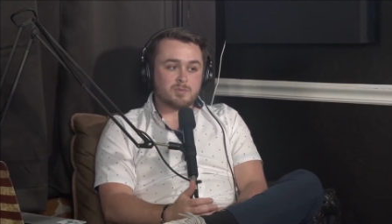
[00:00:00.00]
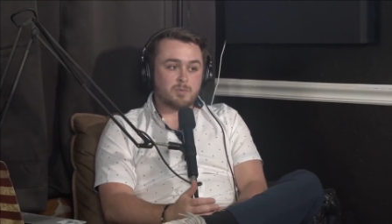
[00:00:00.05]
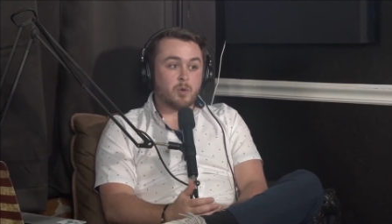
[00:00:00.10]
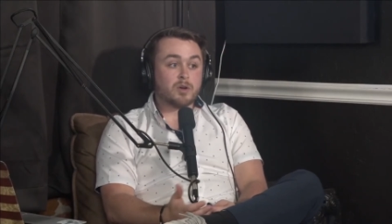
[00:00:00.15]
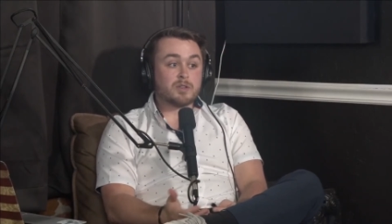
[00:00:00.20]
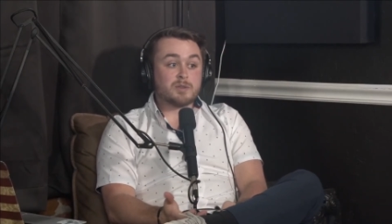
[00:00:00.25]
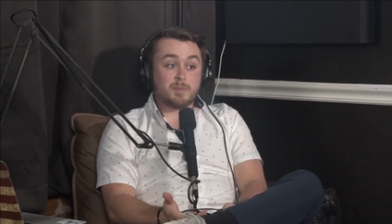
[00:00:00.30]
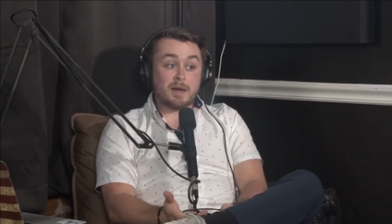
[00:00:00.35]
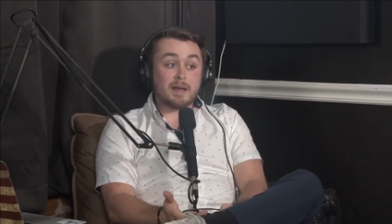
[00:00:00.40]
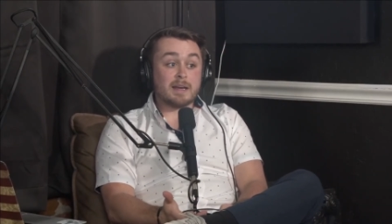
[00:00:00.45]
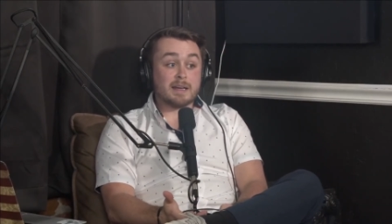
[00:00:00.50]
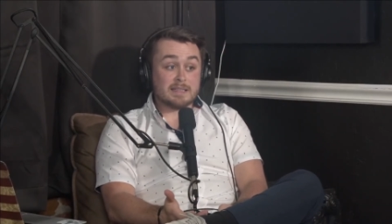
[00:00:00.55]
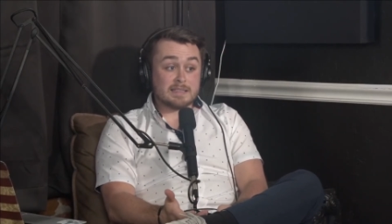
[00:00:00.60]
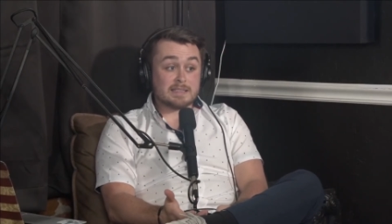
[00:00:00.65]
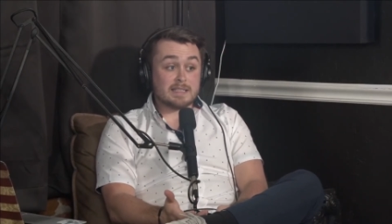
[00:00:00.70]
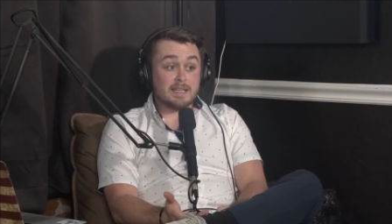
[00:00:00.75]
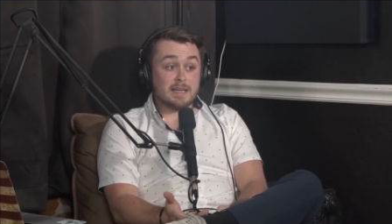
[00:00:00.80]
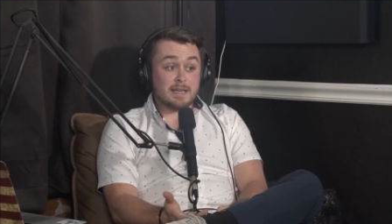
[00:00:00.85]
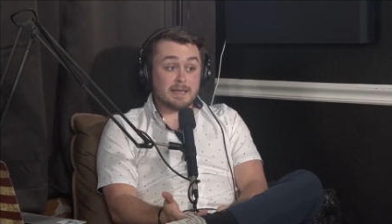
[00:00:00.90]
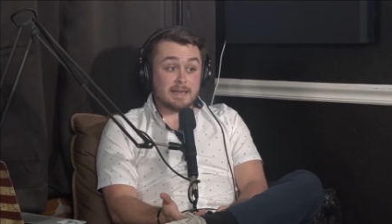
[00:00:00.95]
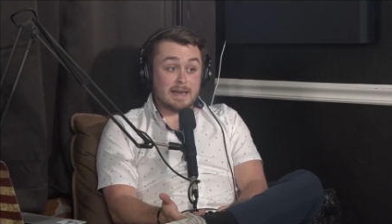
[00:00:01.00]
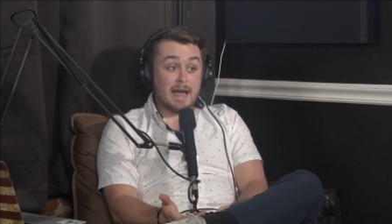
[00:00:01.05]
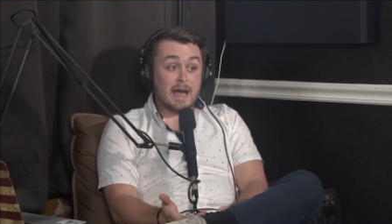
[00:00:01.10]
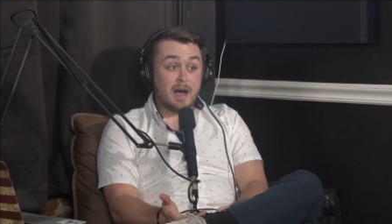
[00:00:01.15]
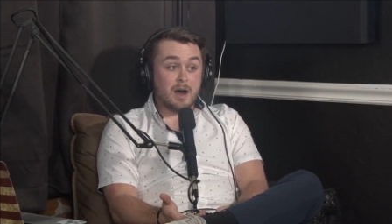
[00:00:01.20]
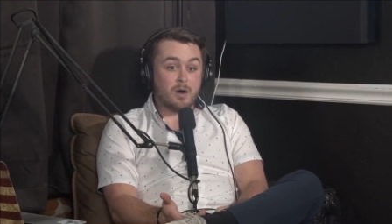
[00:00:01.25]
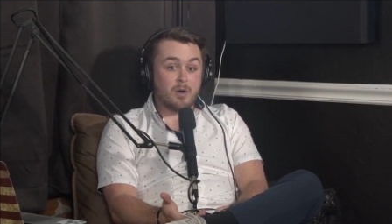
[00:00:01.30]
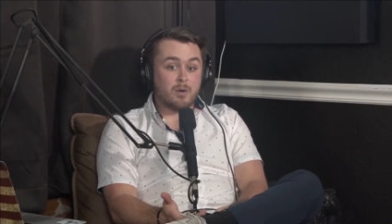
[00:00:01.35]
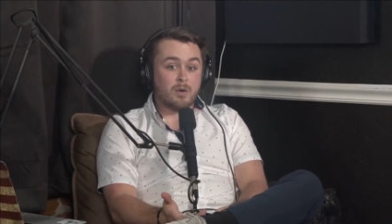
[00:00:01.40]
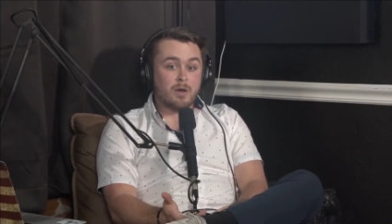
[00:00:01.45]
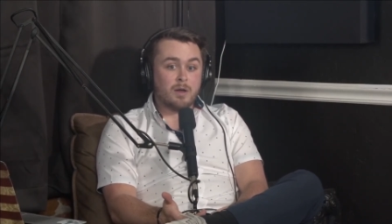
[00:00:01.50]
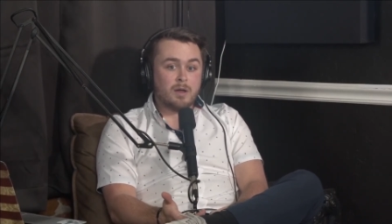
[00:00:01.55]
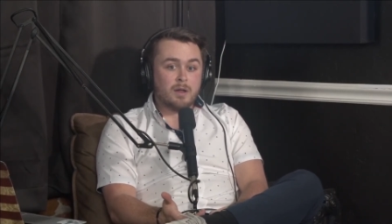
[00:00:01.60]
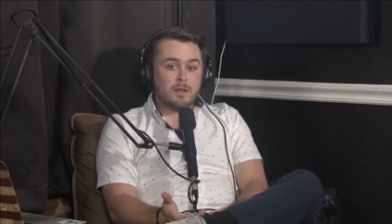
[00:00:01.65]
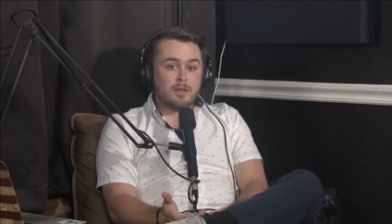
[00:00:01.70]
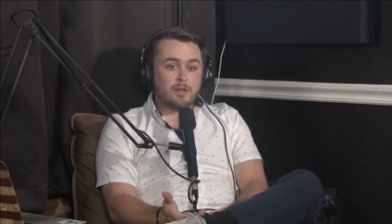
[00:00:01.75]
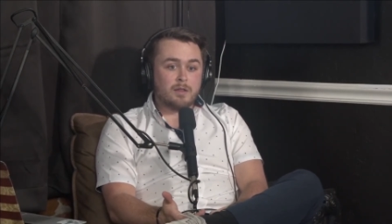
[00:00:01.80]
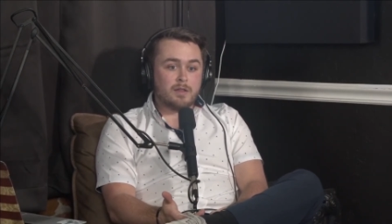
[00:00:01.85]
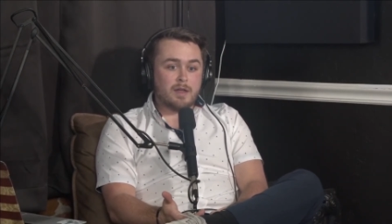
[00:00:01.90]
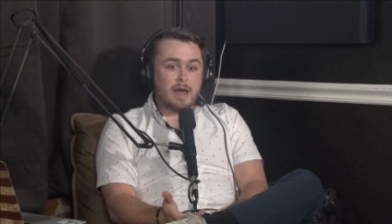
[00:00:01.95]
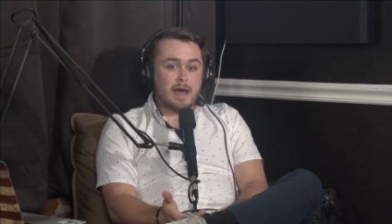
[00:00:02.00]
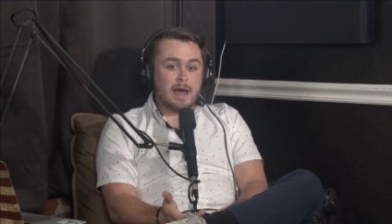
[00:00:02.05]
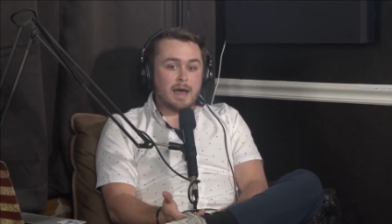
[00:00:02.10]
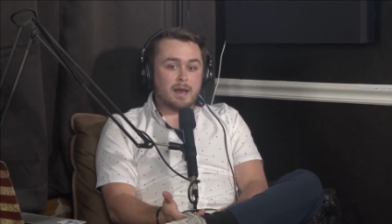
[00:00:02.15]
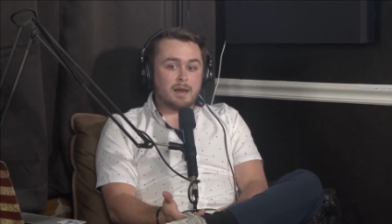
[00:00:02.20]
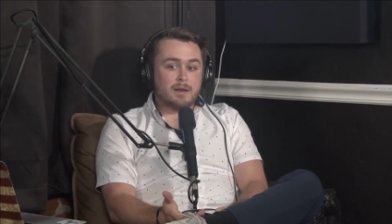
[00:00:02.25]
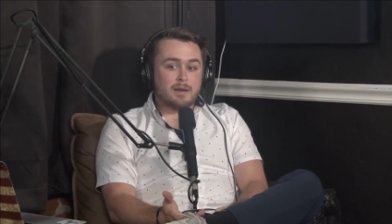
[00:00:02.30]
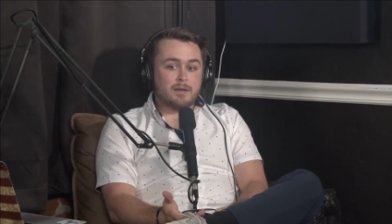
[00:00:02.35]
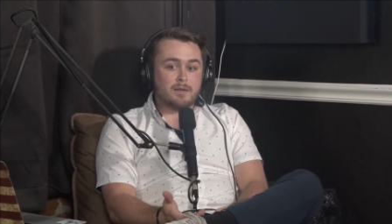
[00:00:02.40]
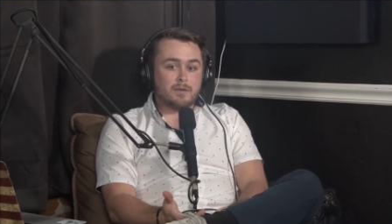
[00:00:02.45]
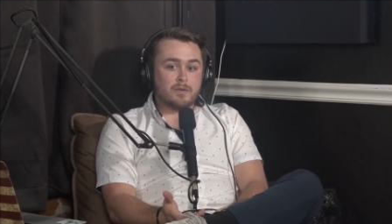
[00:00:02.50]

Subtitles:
sports betting is getting now, that,